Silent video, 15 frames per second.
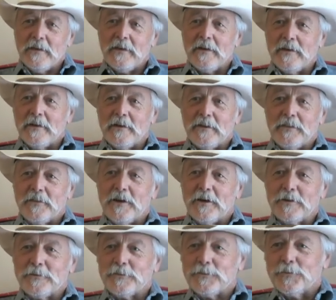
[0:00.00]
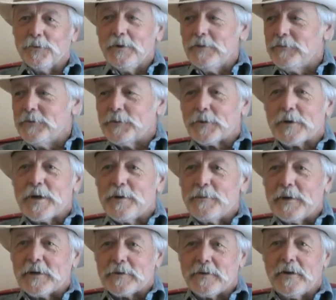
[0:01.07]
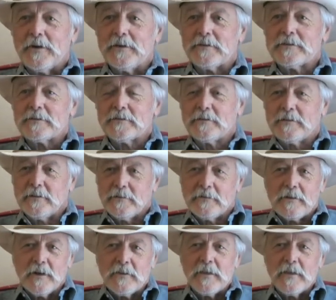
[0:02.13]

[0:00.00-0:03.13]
And I thought, what if you were coming across on